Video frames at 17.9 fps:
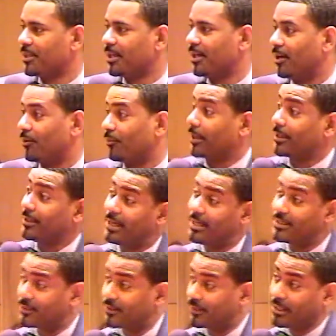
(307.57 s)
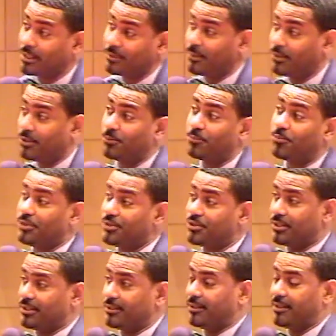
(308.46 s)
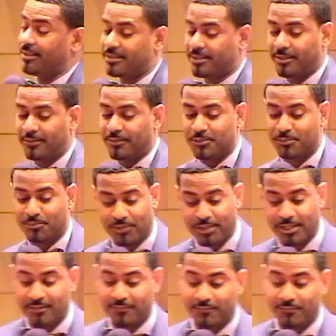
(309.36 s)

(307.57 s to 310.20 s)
uh, recognizing there can be no preaching unless there is praying,